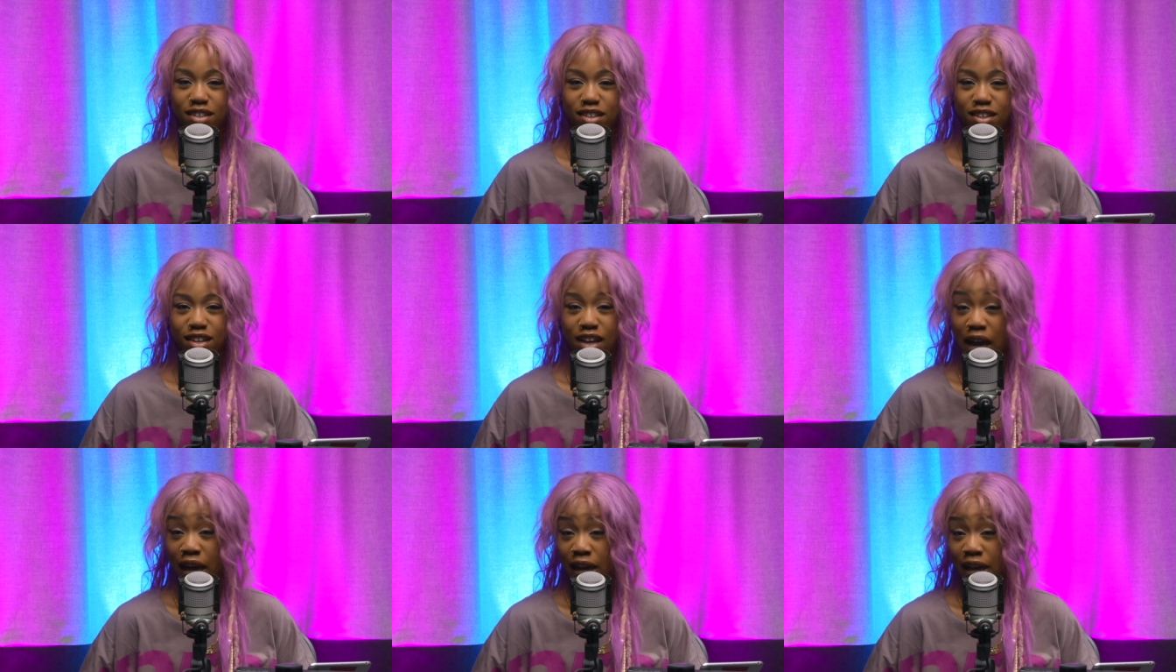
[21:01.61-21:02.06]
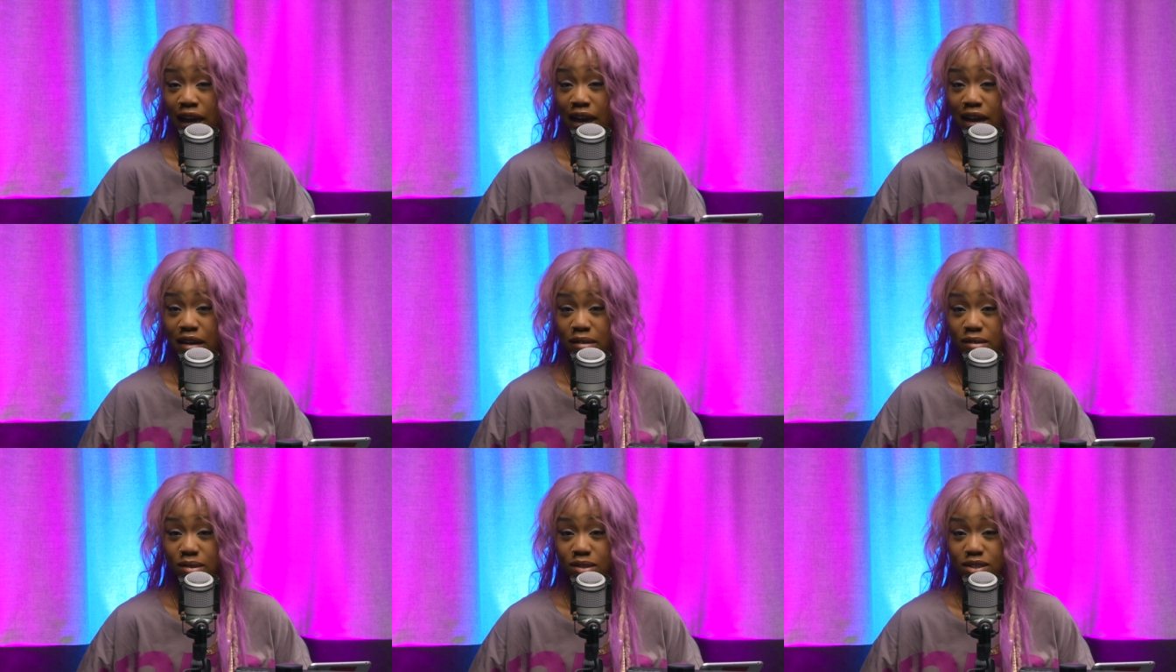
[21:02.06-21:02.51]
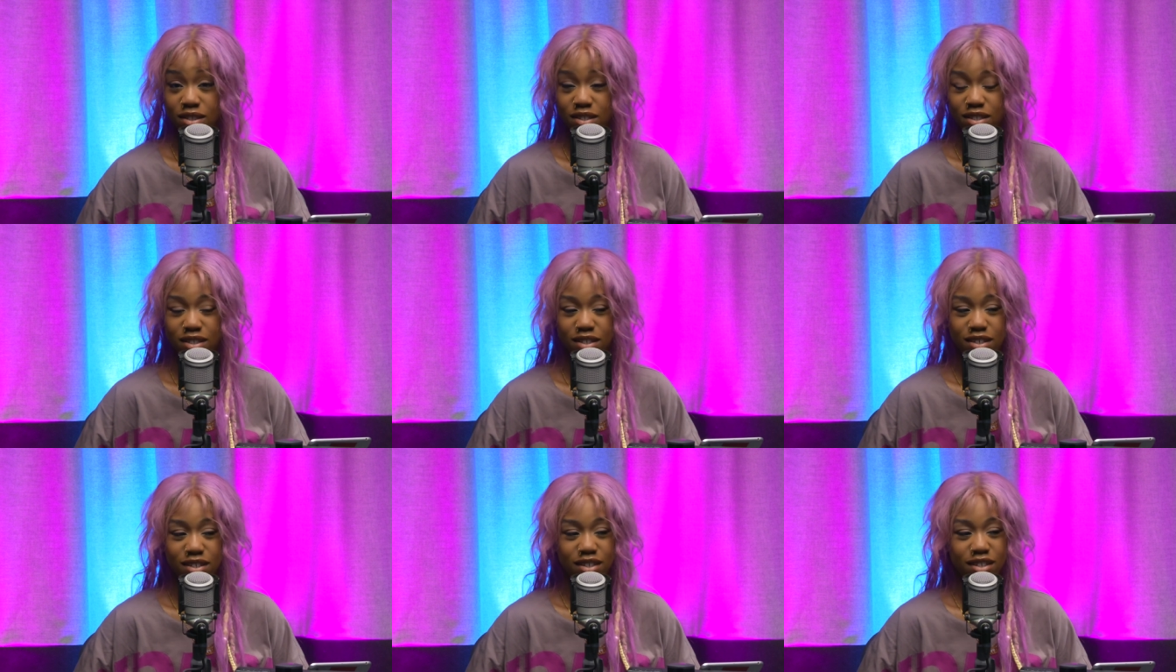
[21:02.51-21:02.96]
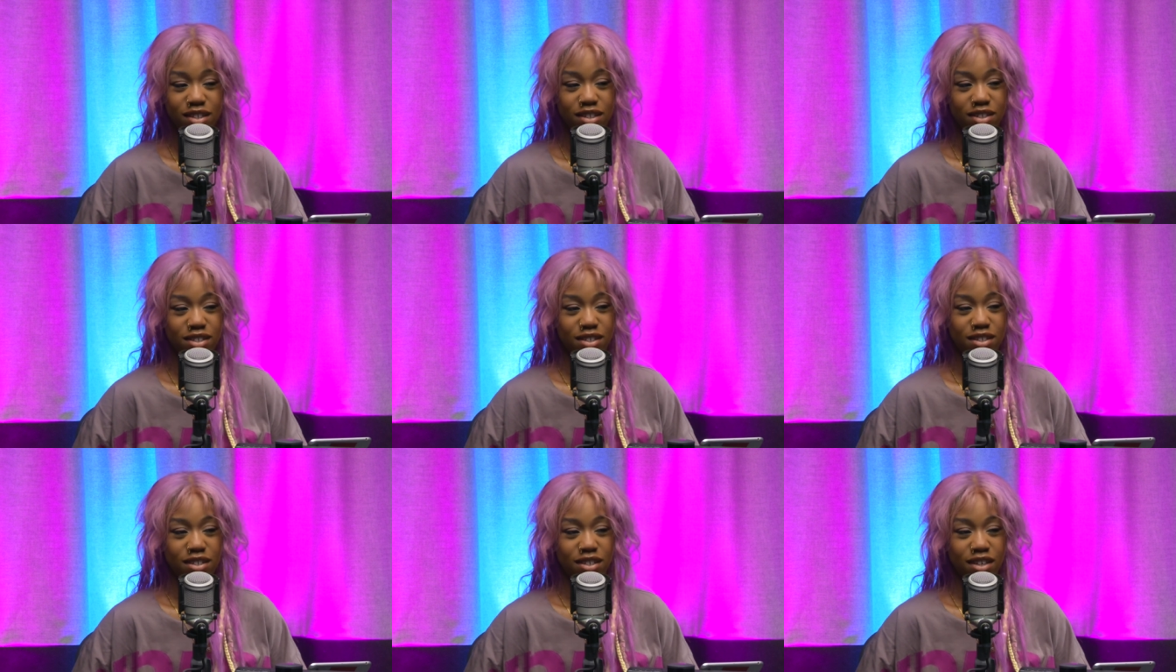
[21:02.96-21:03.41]
hang out,
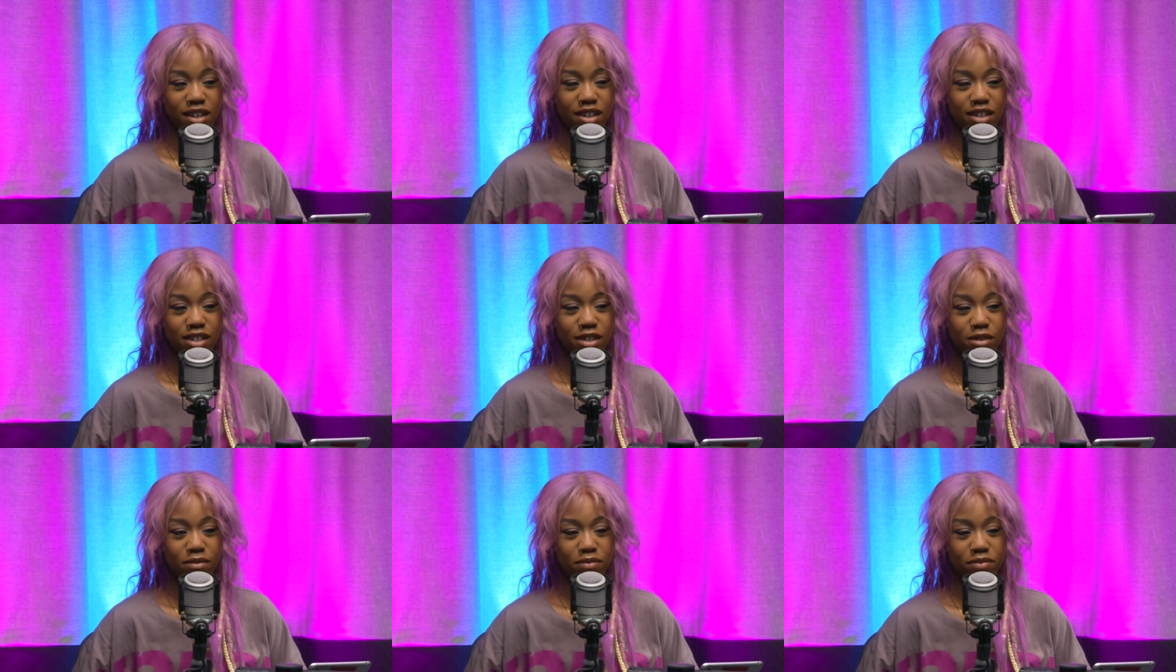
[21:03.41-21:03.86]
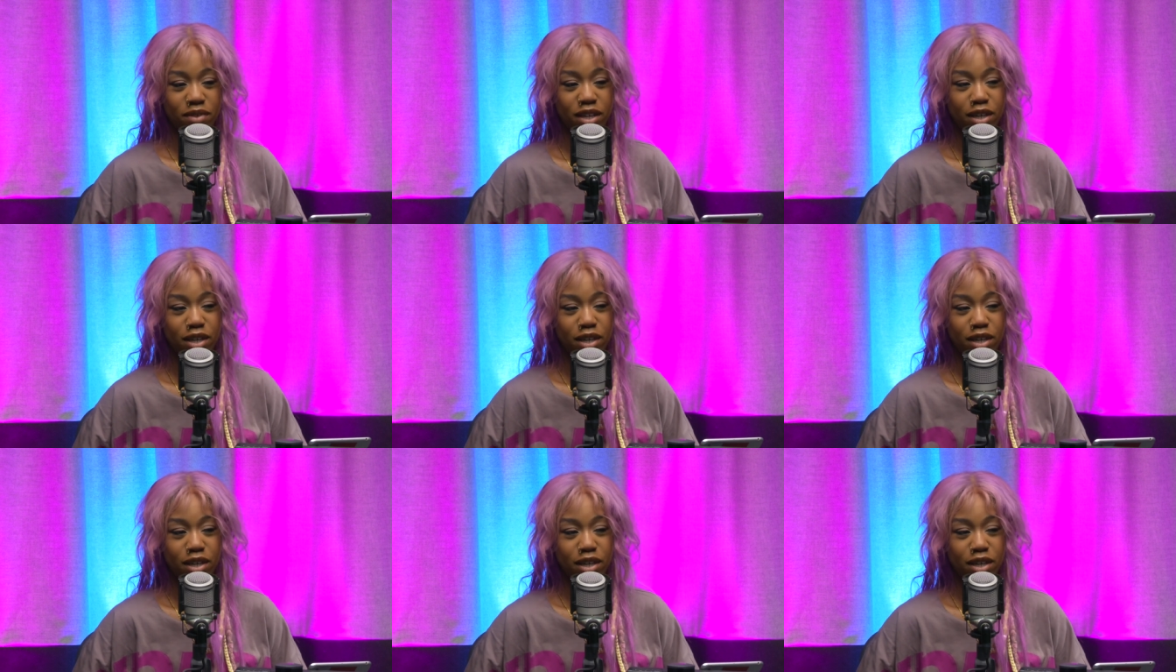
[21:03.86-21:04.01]
that